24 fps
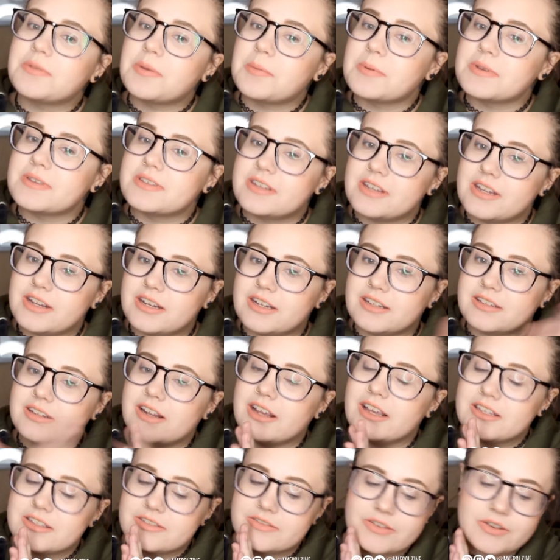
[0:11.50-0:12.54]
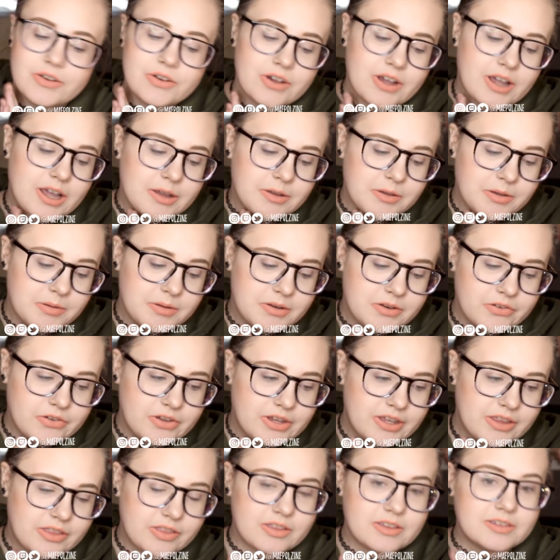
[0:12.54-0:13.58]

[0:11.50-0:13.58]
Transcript: Buzzing. In today's video, I'm going to be doing